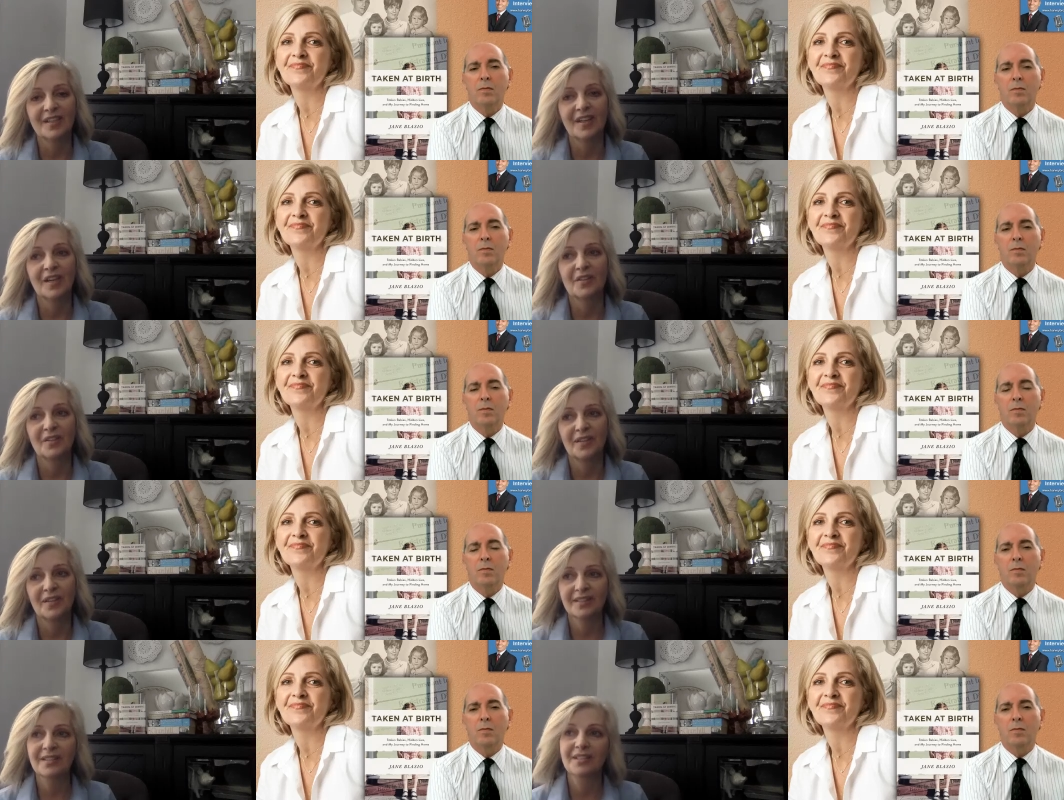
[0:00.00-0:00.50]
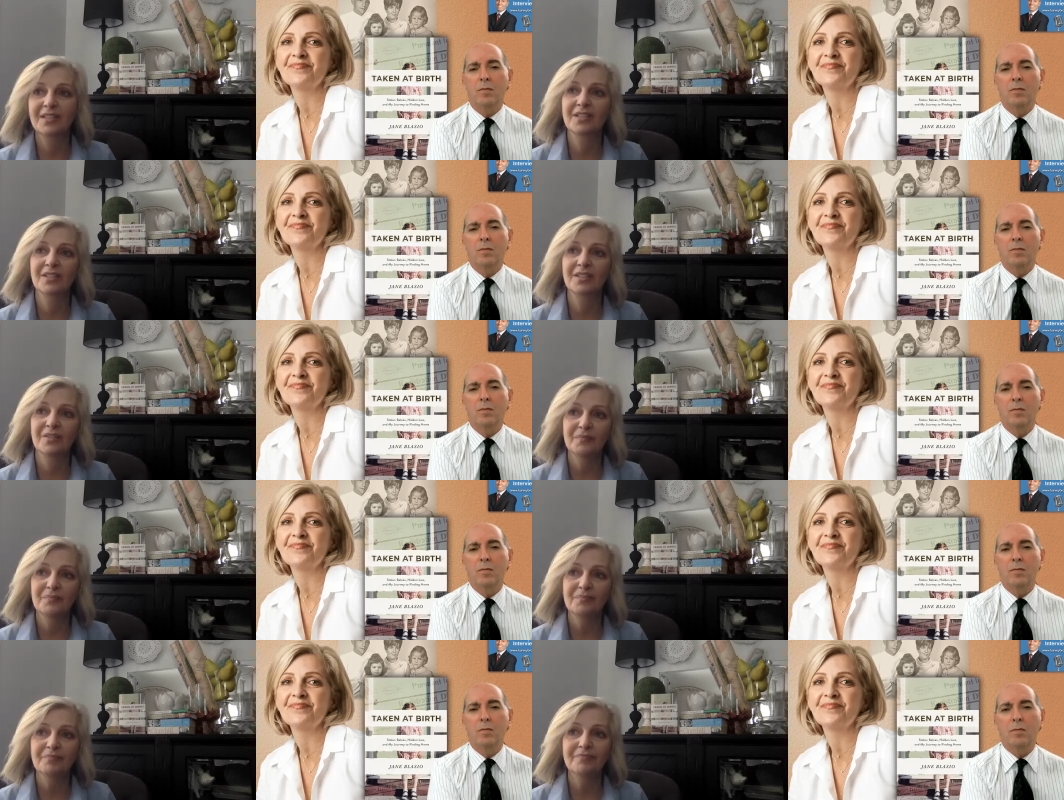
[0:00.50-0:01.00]
Speaker 1: I
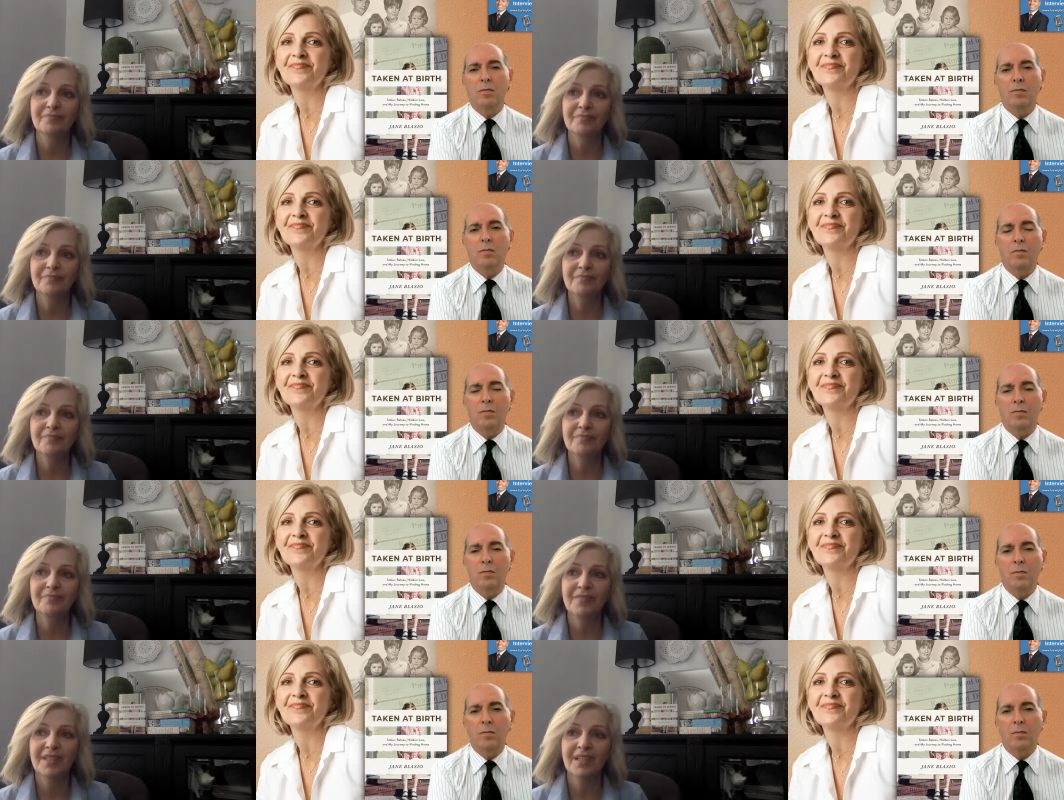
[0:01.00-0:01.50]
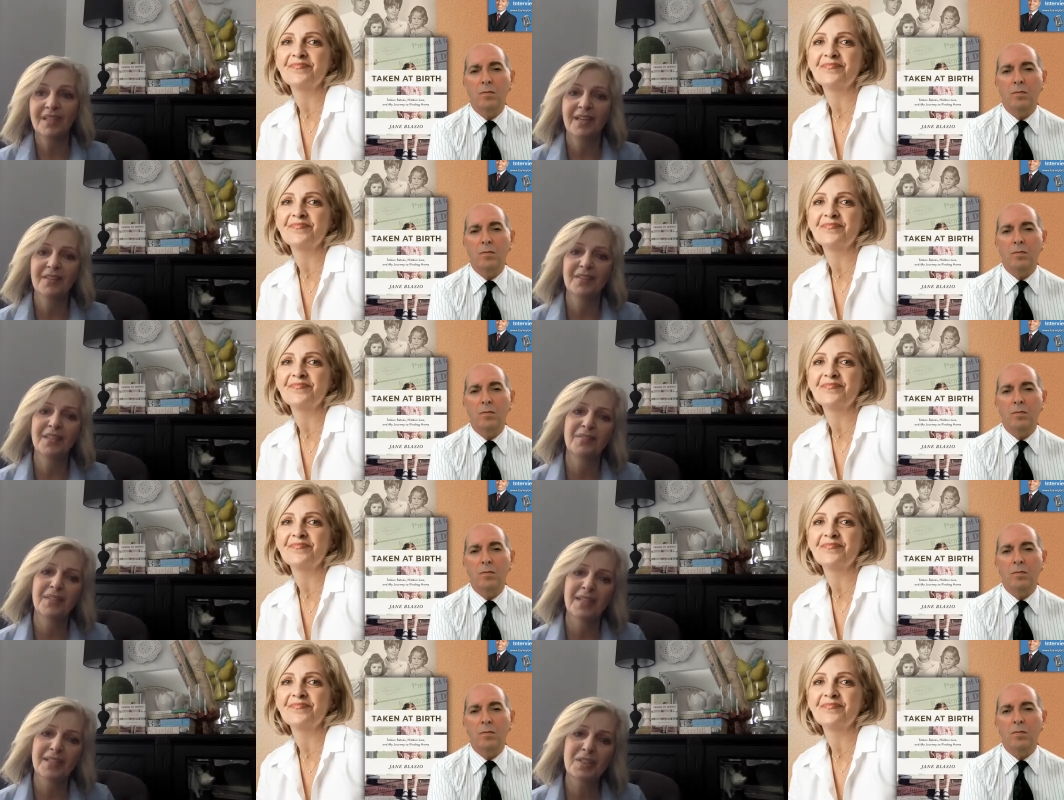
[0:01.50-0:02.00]

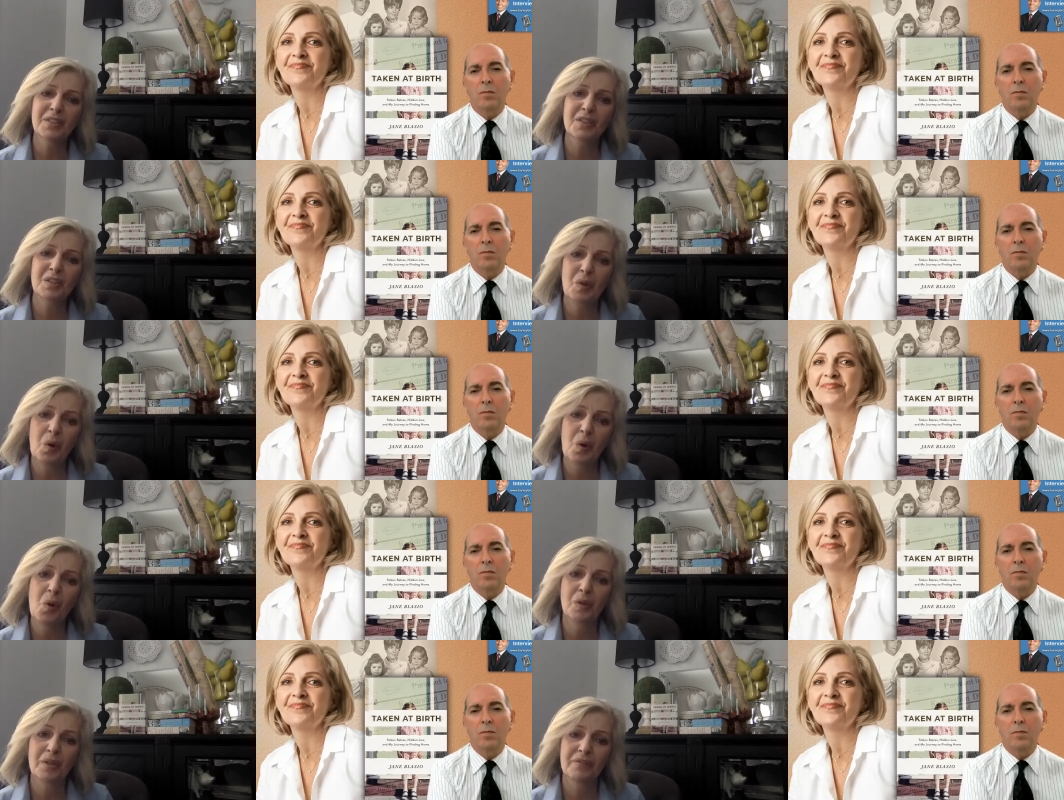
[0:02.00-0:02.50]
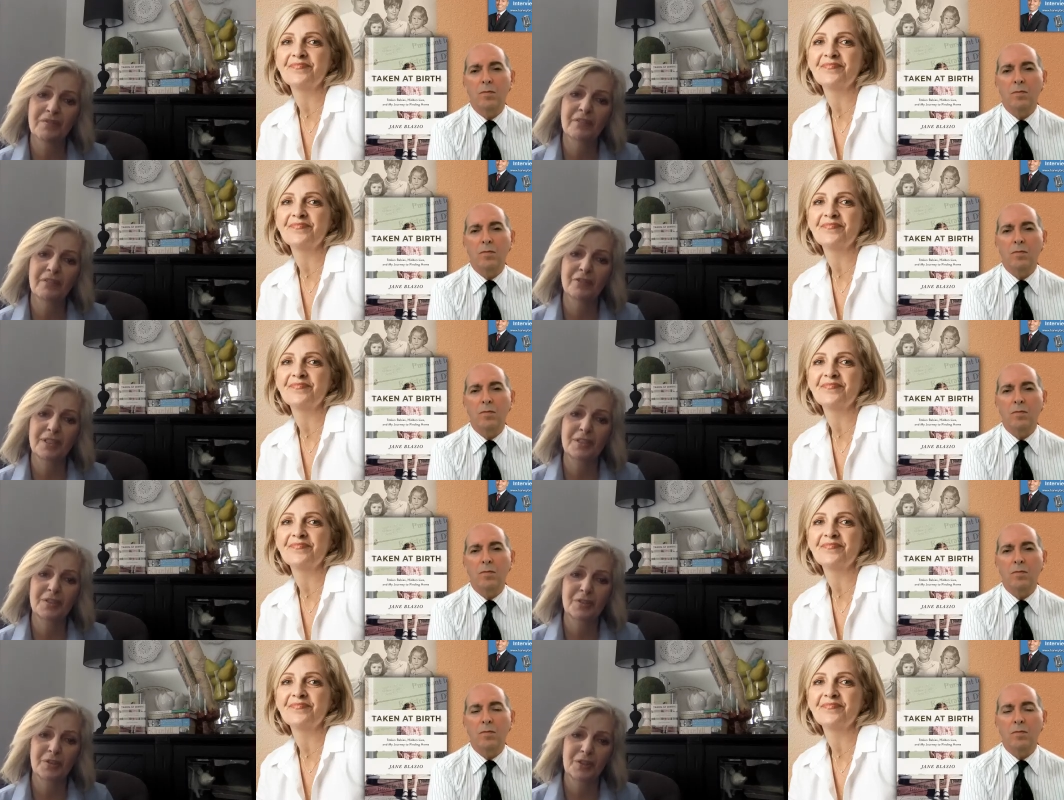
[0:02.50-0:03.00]
think that's the goal of
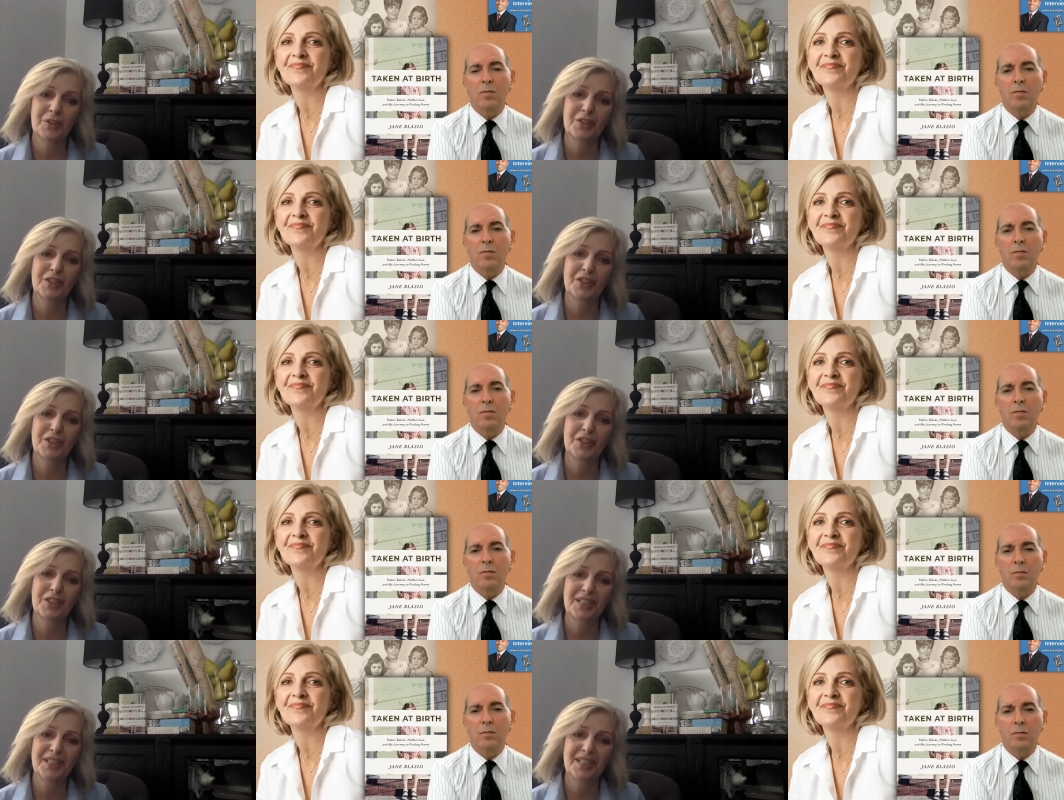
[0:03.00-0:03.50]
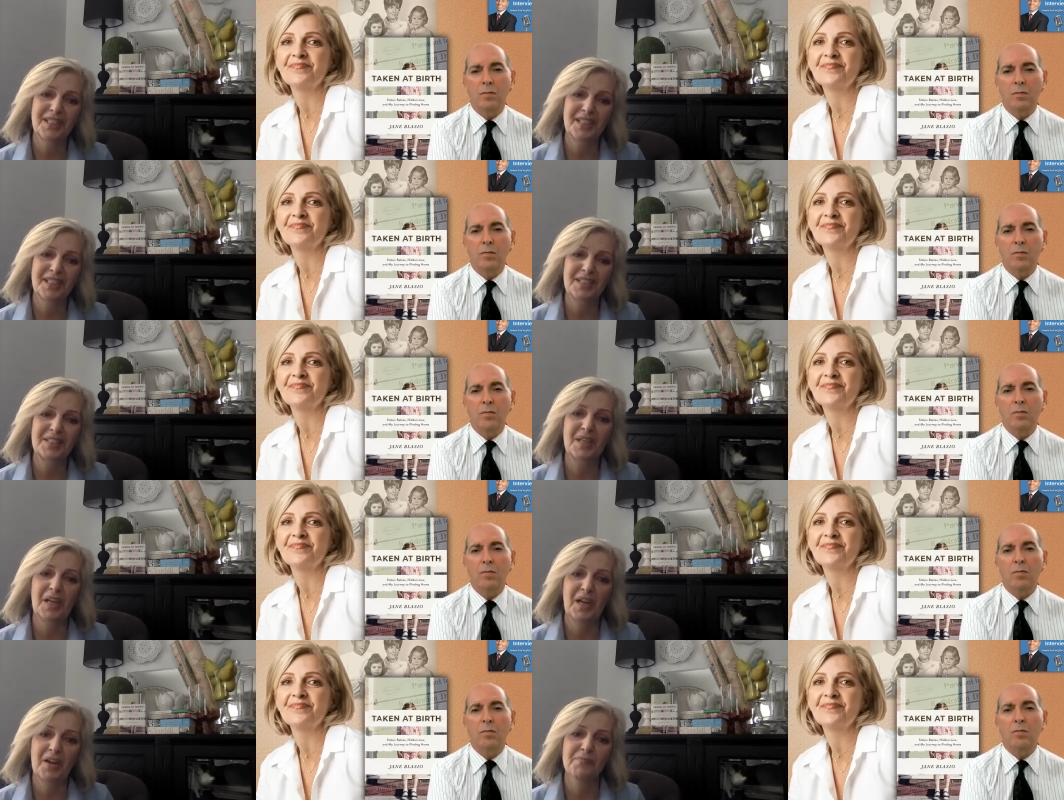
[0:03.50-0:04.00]
every search,
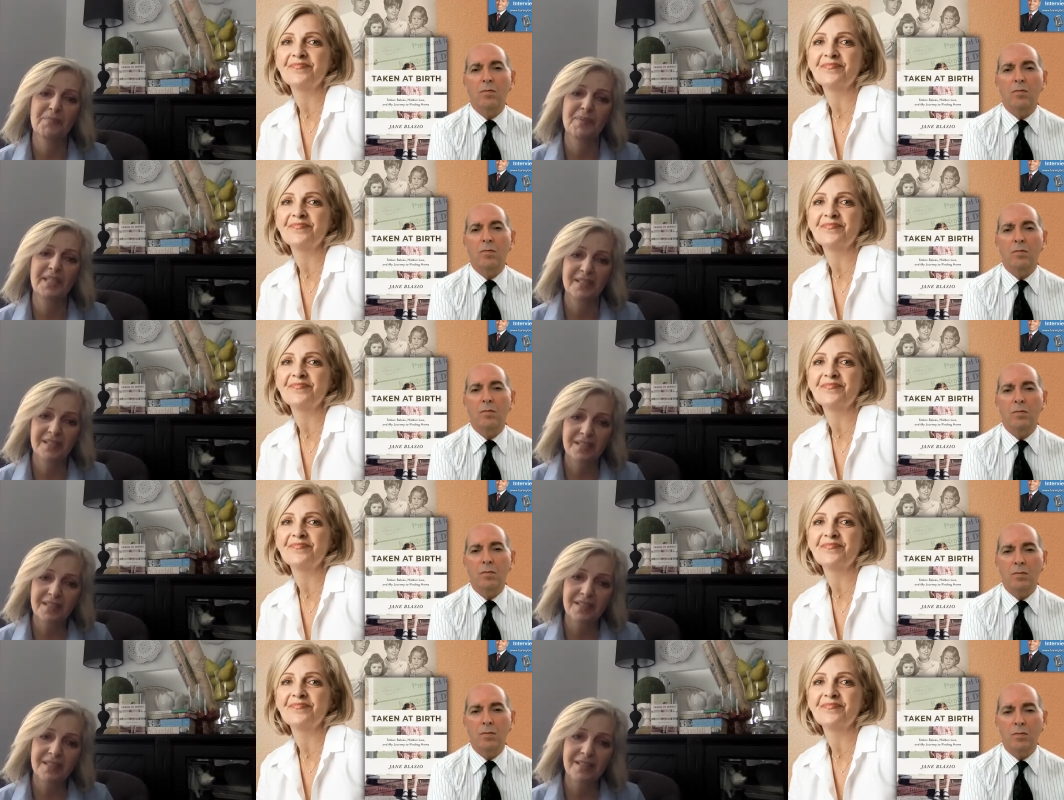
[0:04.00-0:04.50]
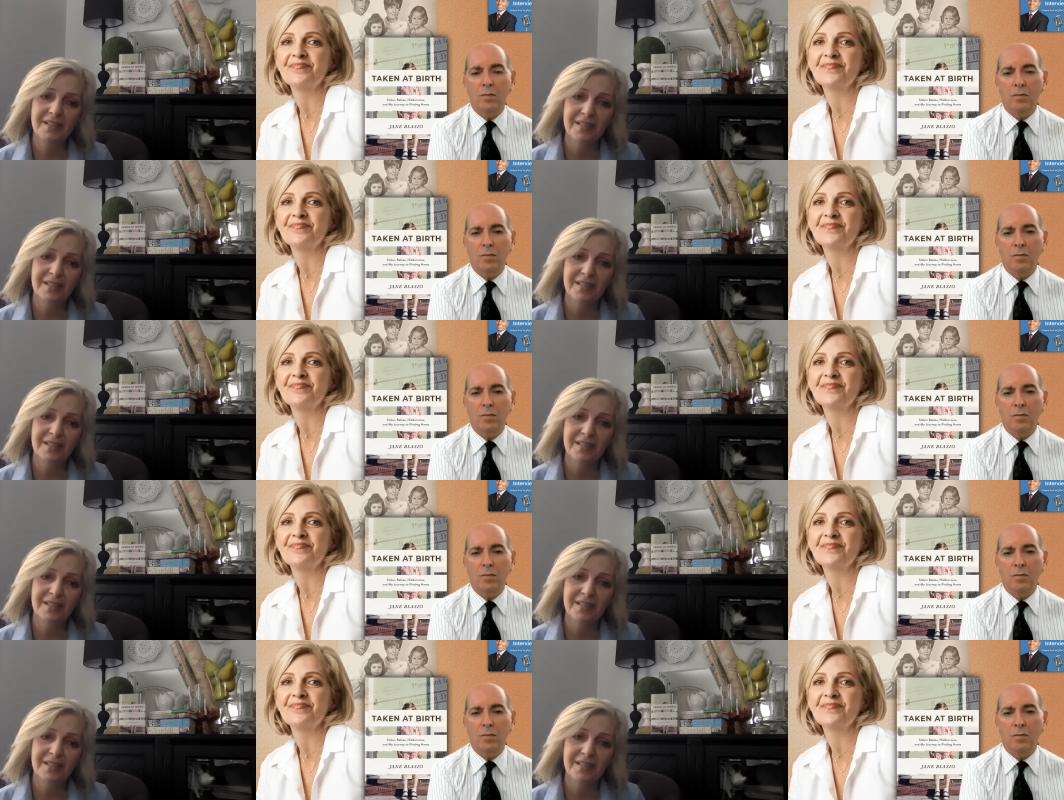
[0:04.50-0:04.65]
is to have peace